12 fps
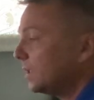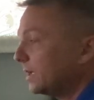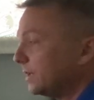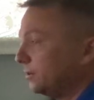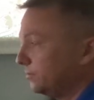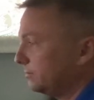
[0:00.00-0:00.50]

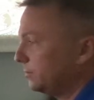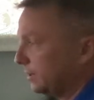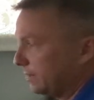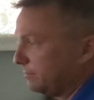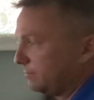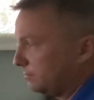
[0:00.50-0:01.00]
And you
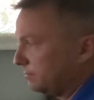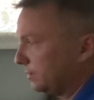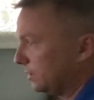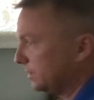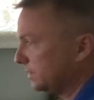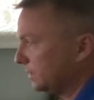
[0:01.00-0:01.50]
have
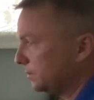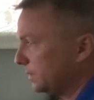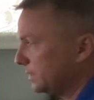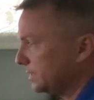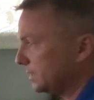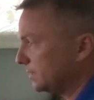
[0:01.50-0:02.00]
realistic
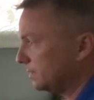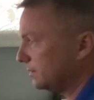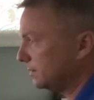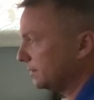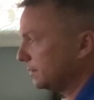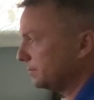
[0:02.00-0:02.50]
winds here,
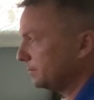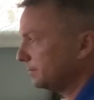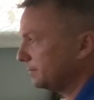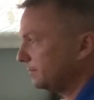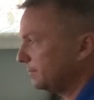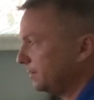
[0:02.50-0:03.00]
you know,
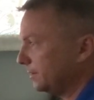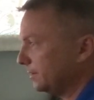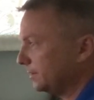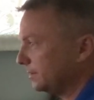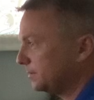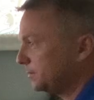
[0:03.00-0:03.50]

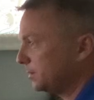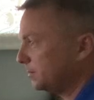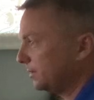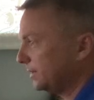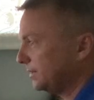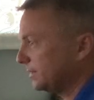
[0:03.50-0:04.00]
feeling some
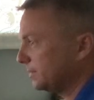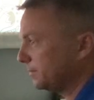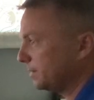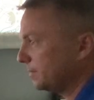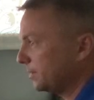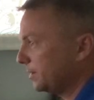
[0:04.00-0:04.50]
turbulence as I'm
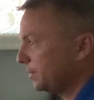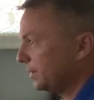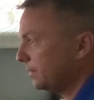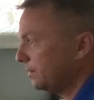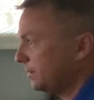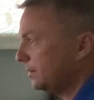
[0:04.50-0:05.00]
coming up
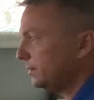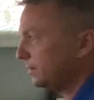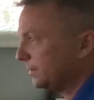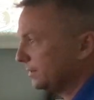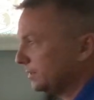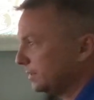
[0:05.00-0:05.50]
here. You
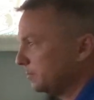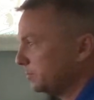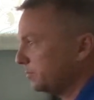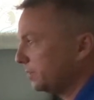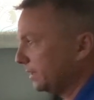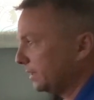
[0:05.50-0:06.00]
can see the
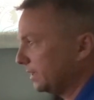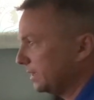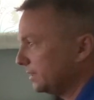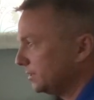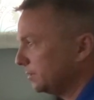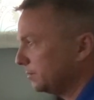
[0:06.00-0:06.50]
plane kind
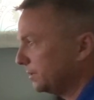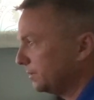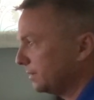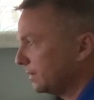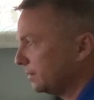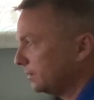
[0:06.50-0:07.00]
of jumbling
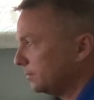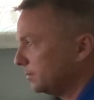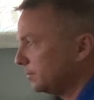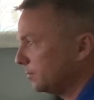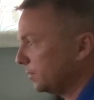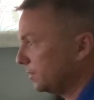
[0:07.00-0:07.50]
around a little bit
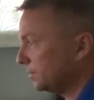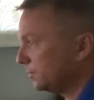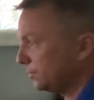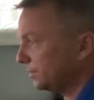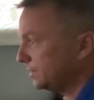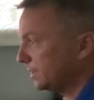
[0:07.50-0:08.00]
more than the
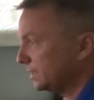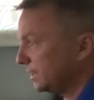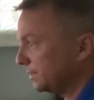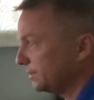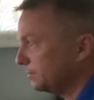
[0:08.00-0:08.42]
joystick's actually